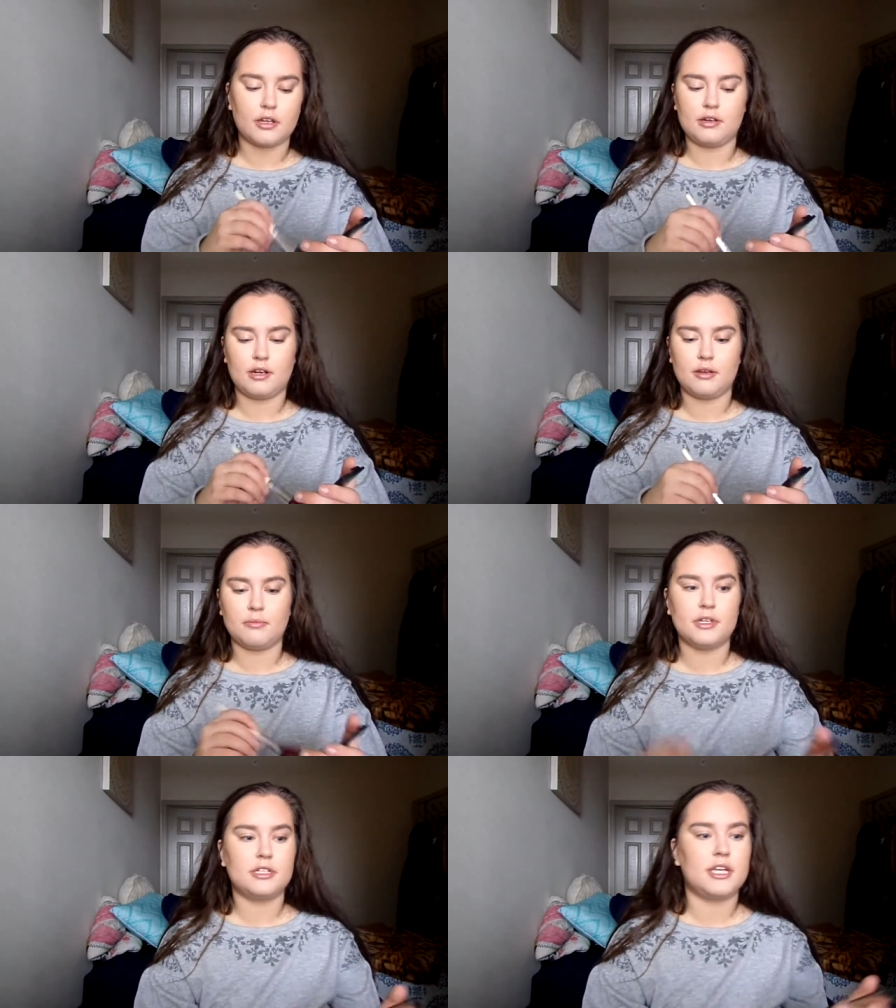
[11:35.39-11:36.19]
And then I'm
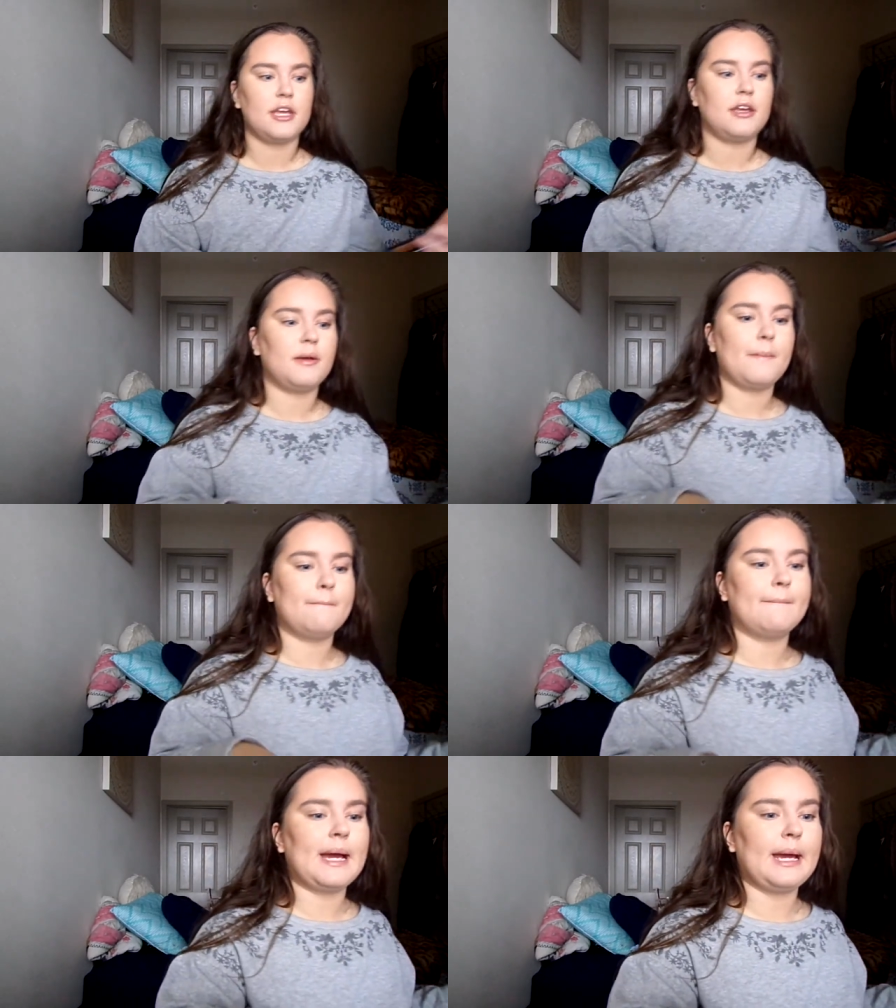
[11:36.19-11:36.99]
going to take
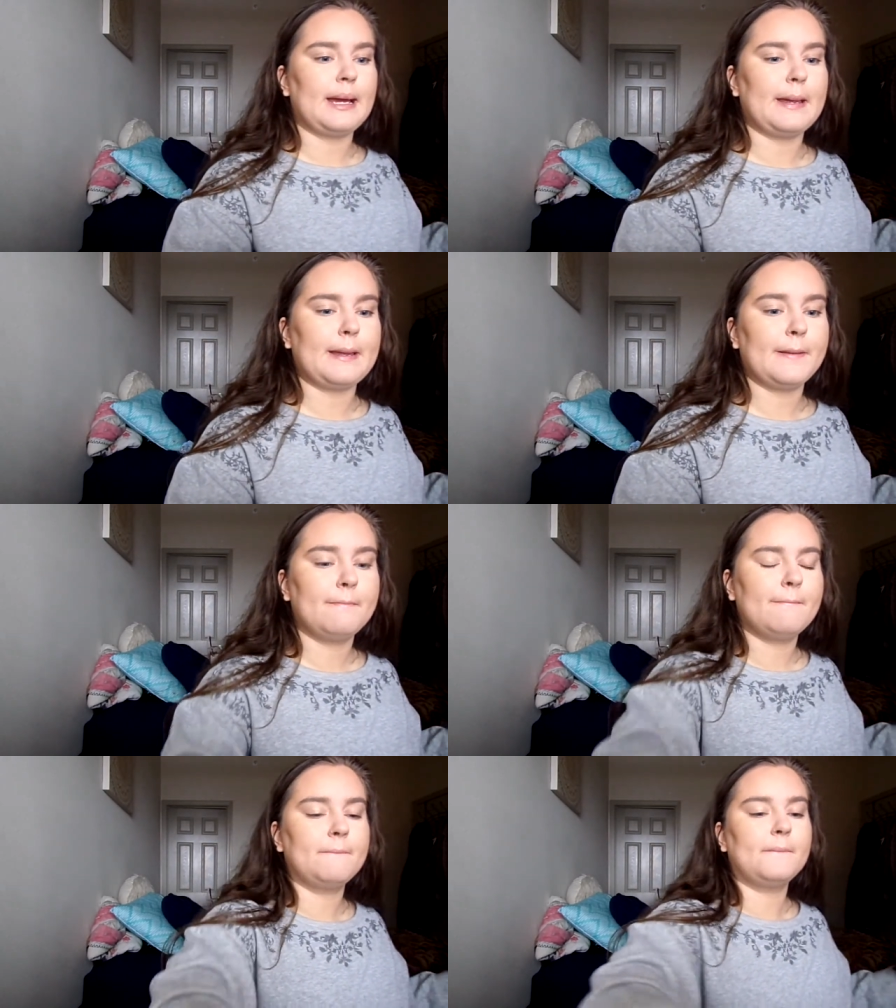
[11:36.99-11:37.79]
my,
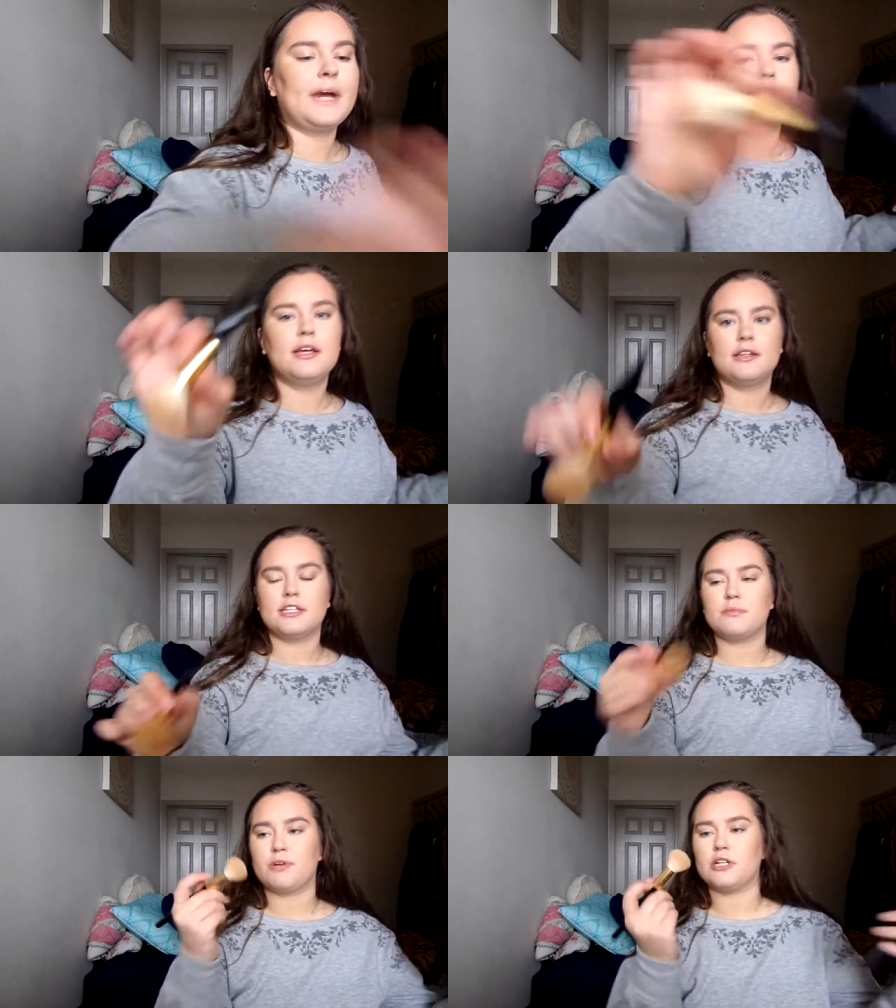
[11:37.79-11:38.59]

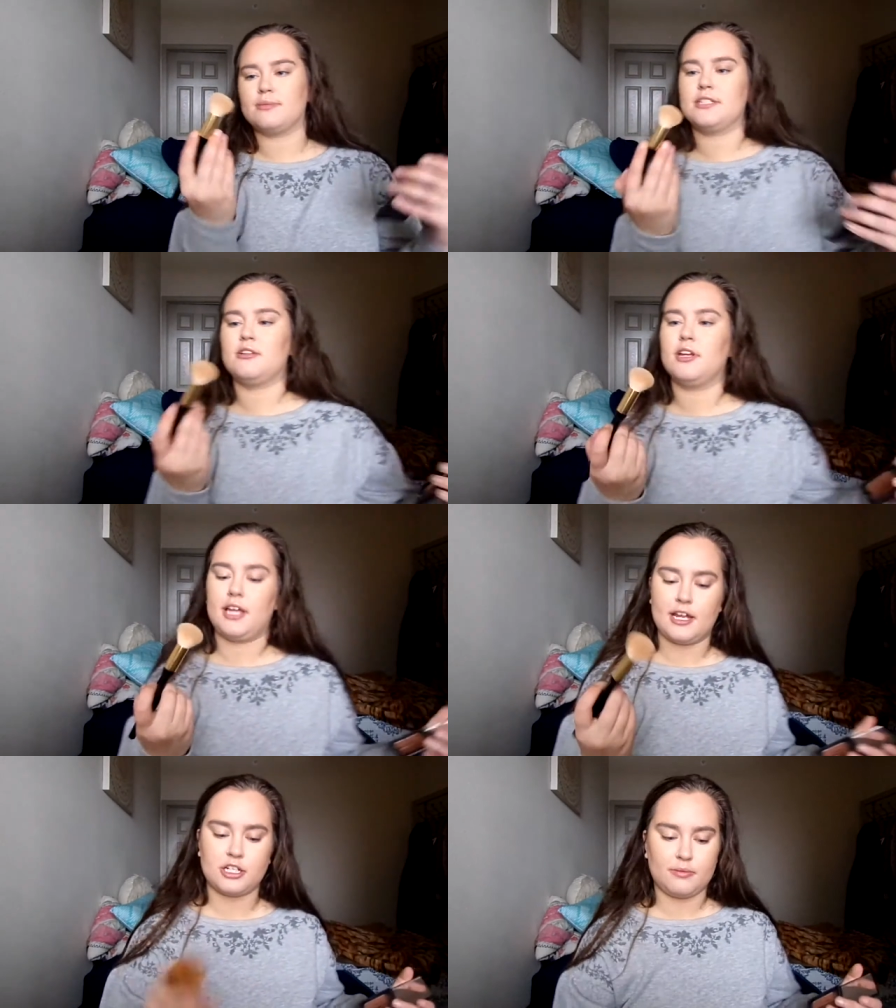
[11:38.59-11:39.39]
this brush, my Sonia
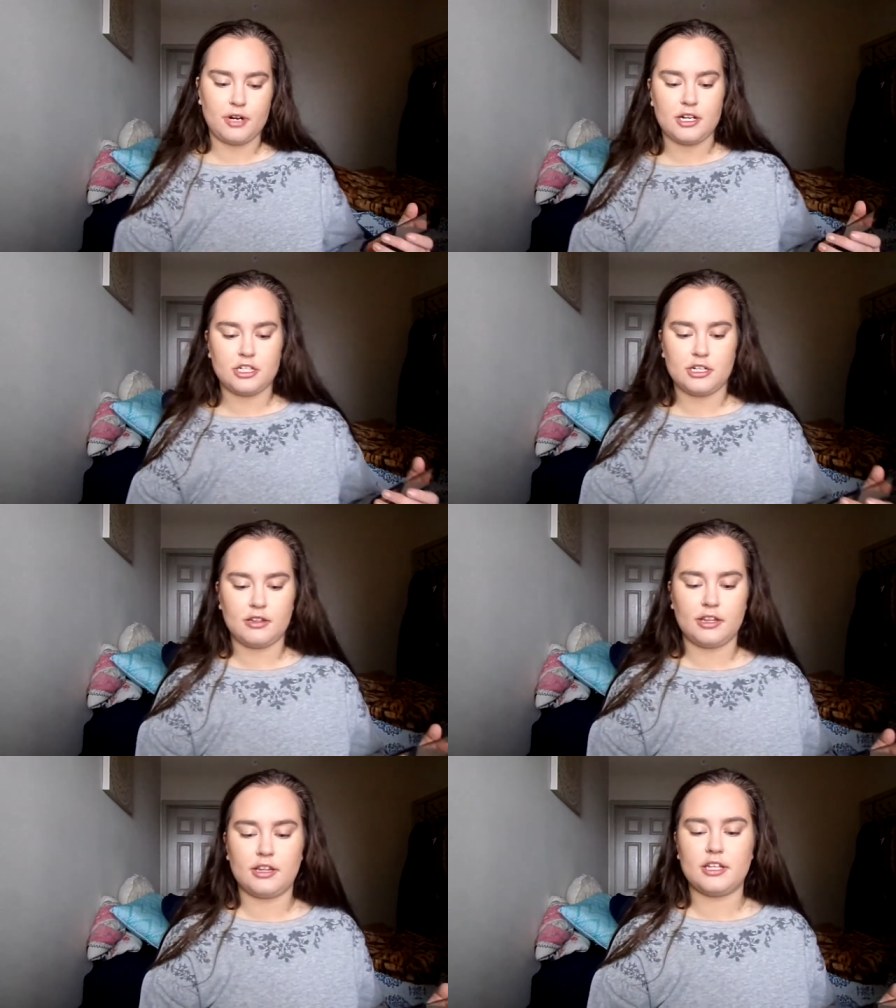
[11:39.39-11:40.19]
Kashuk brush.
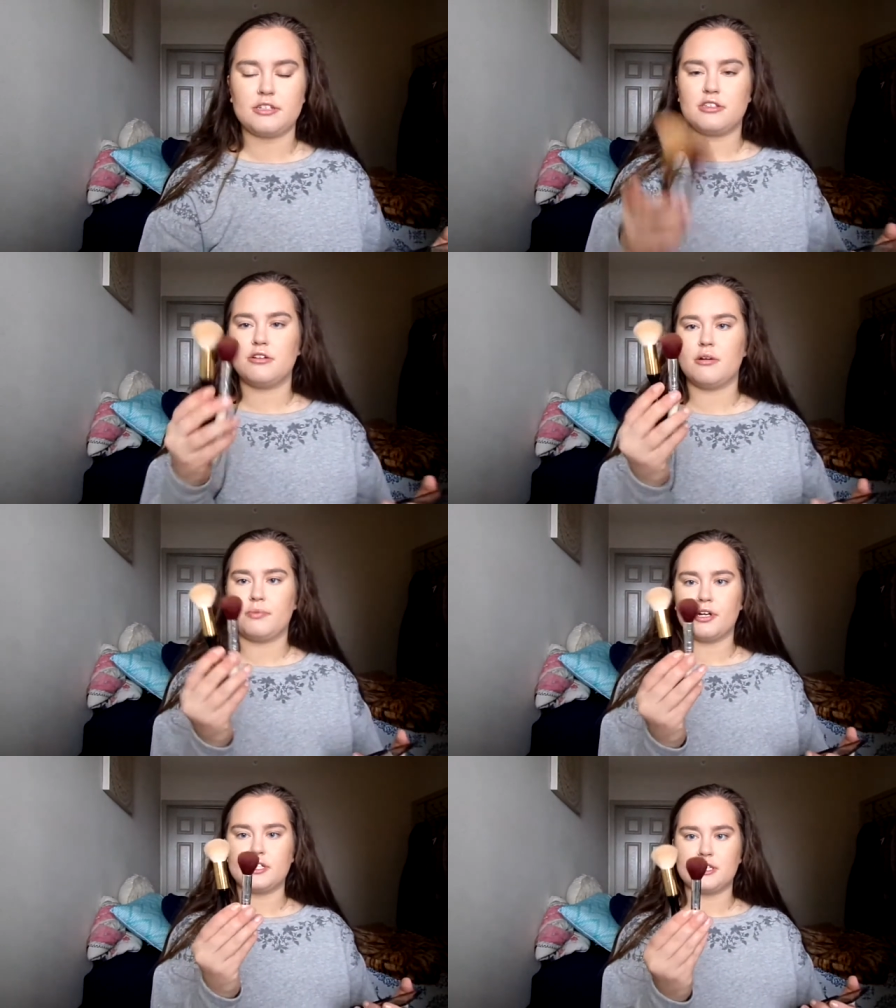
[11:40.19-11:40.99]
These two are
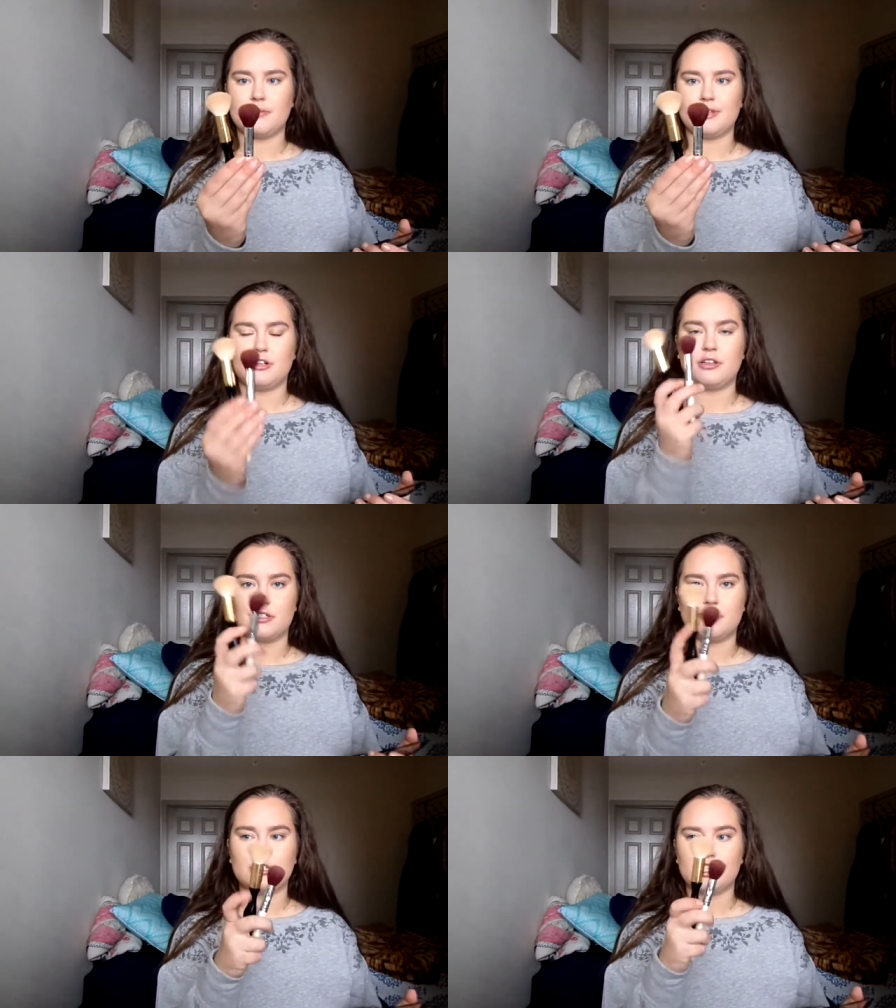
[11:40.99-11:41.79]
pretty similar.
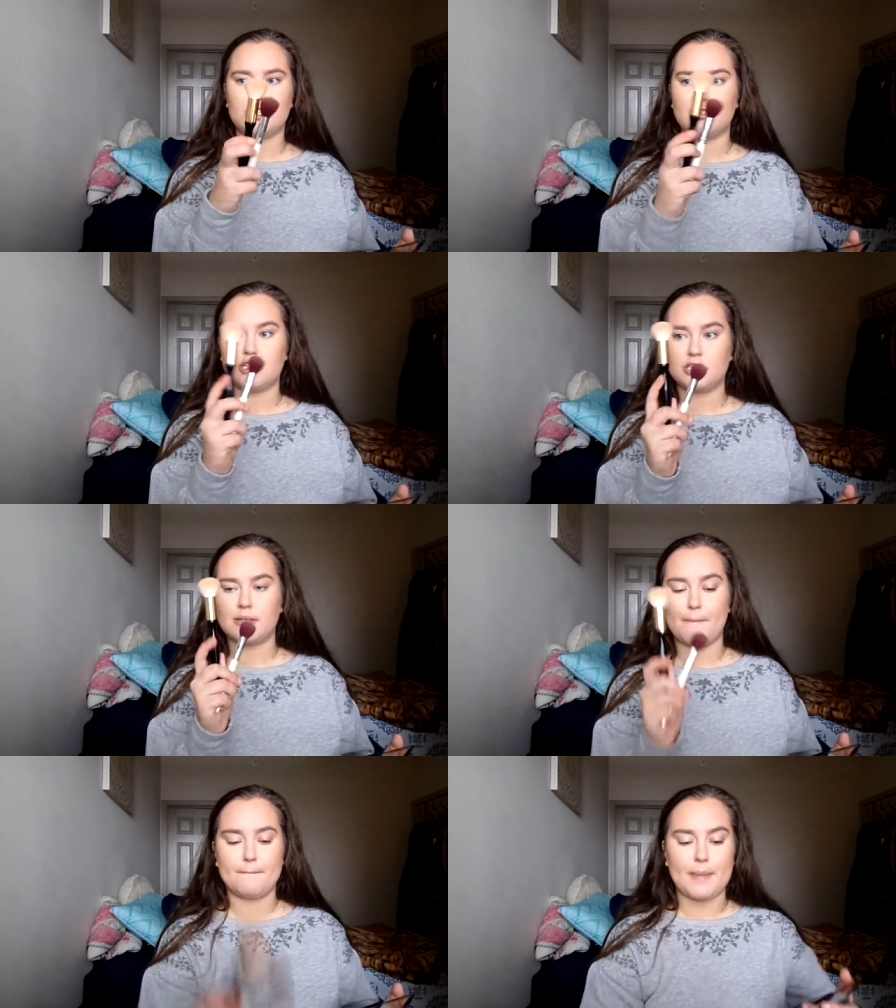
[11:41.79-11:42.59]
This one's just
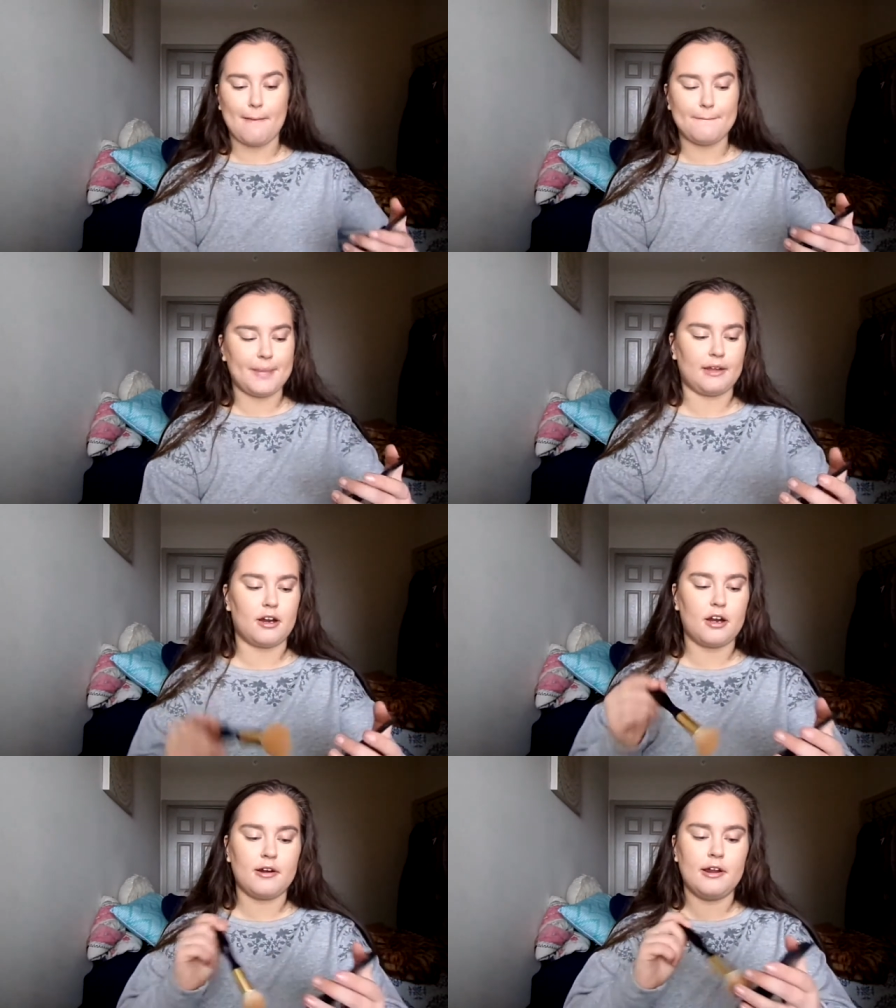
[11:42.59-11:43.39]
a bit bigger.